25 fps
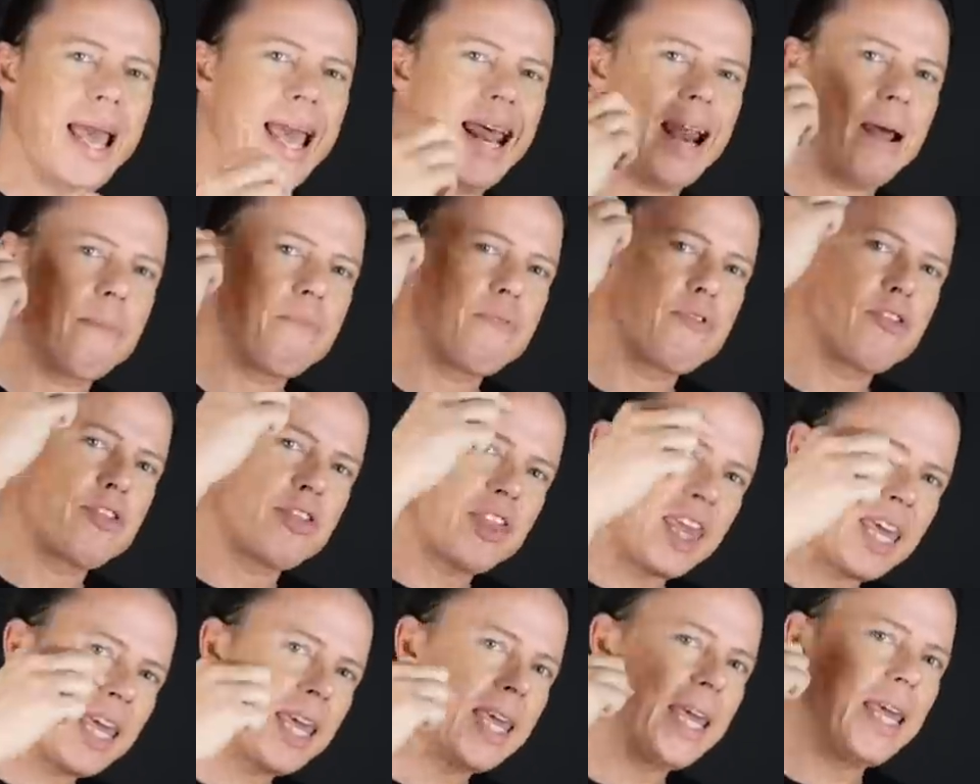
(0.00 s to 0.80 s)
and I'm
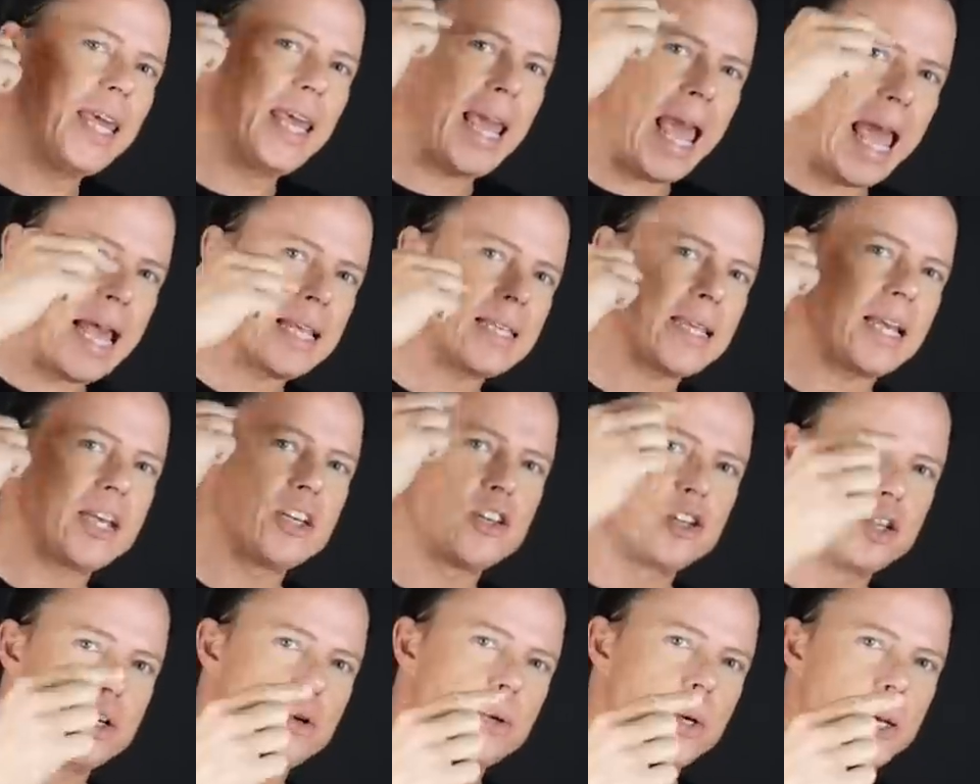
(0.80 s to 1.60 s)
thinking as I
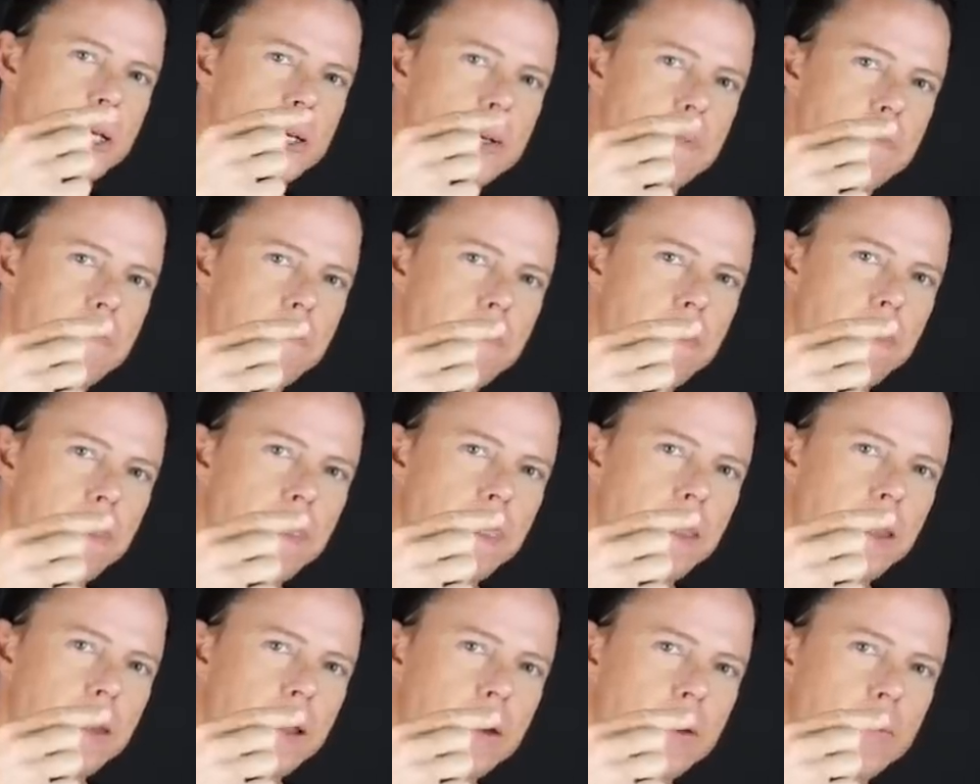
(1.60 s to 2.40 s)
do it
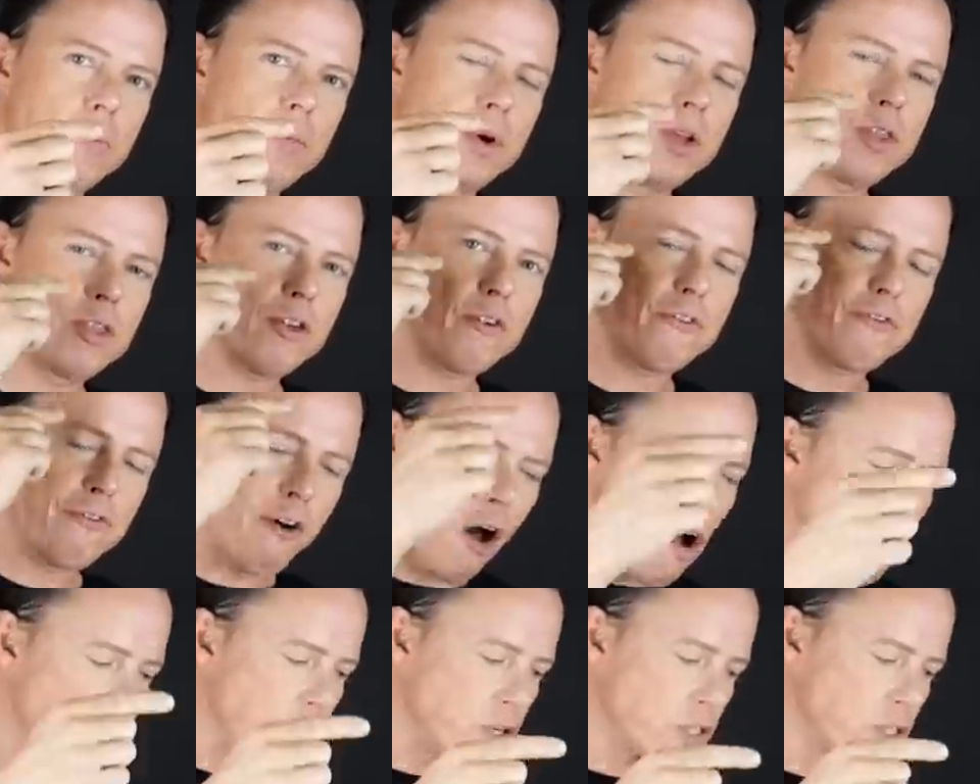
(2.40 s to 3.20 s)
with the
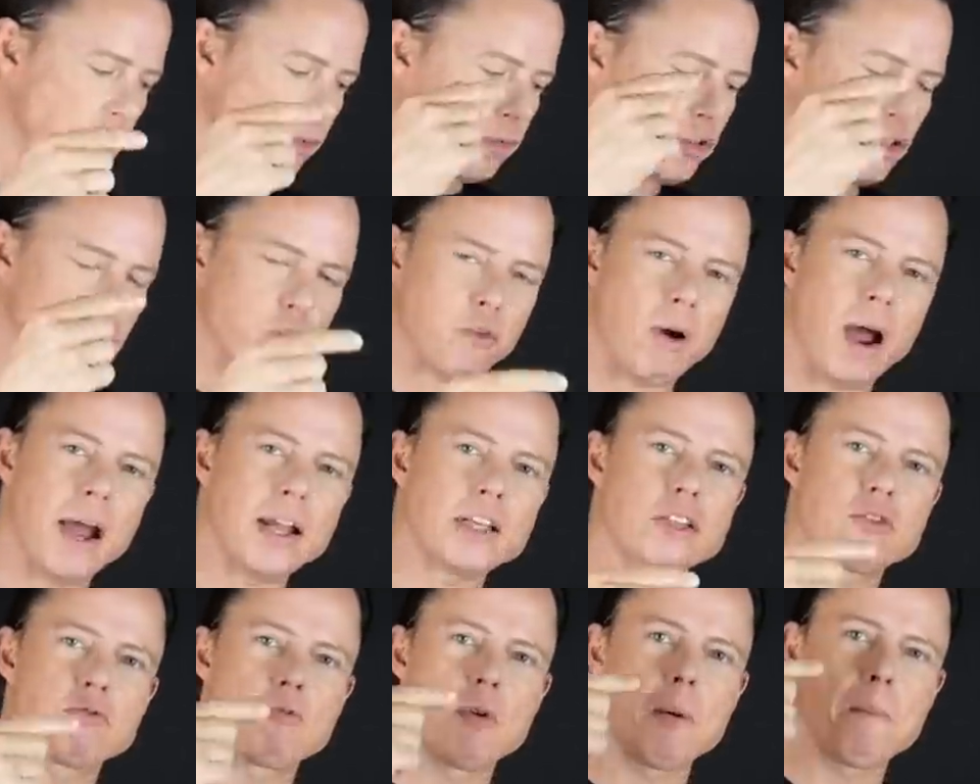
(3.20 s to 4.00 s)
focus of
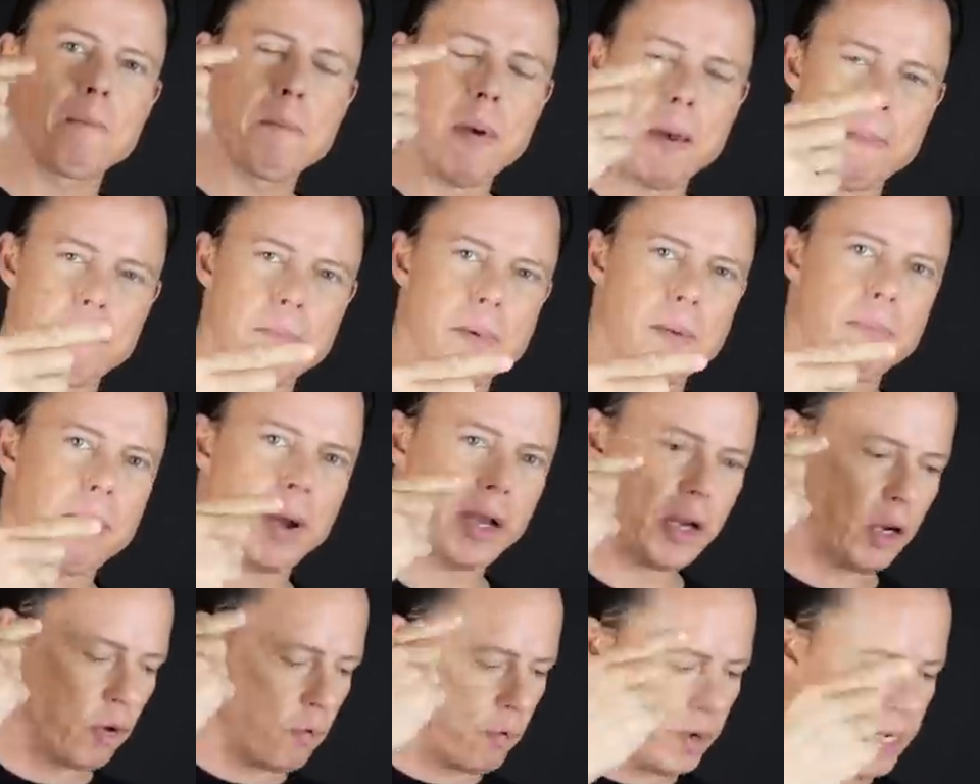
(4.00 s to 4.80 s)
trying to remember
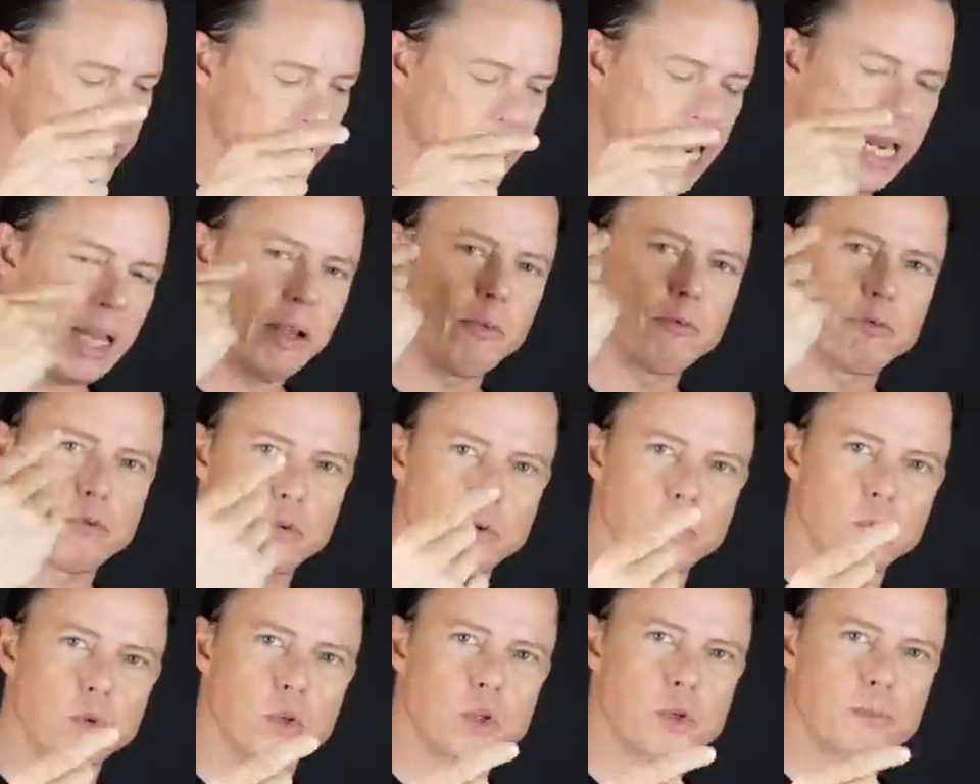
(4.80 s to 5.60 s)
by creating
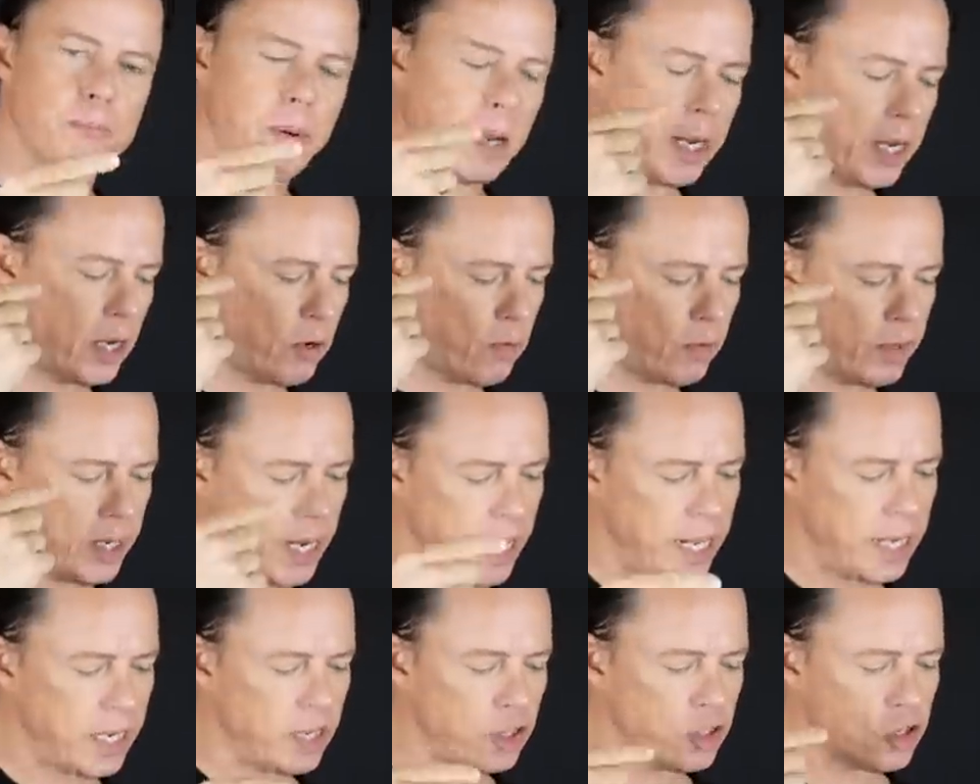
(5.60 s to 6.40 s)
rules, by
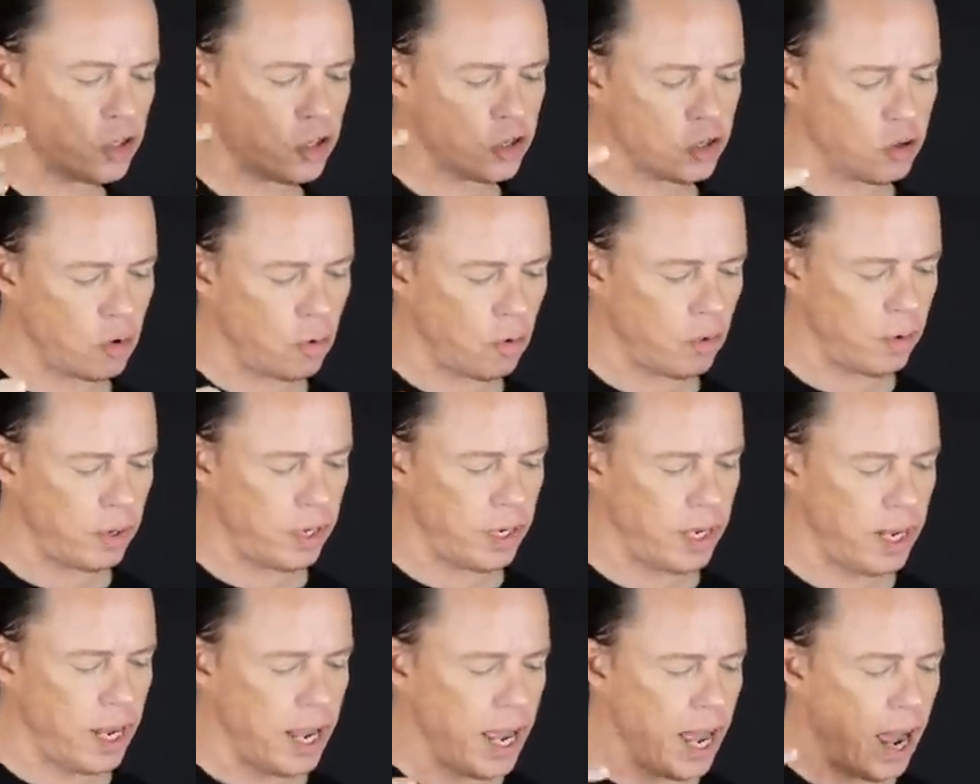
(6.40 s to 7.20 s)
creating a
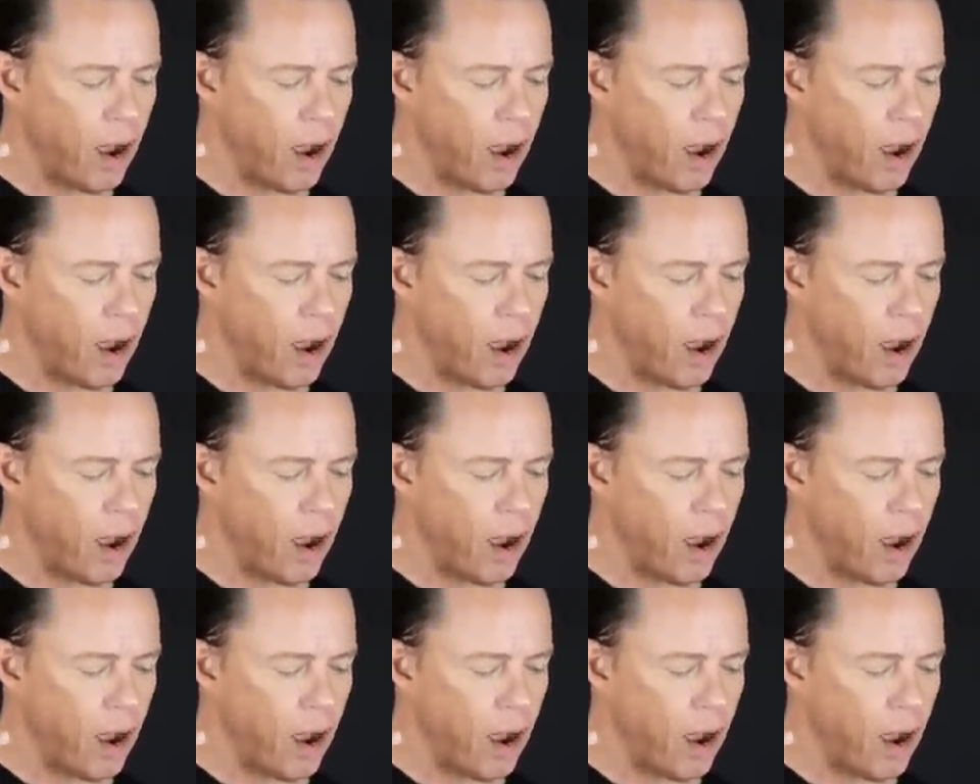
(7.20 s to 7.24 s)
story.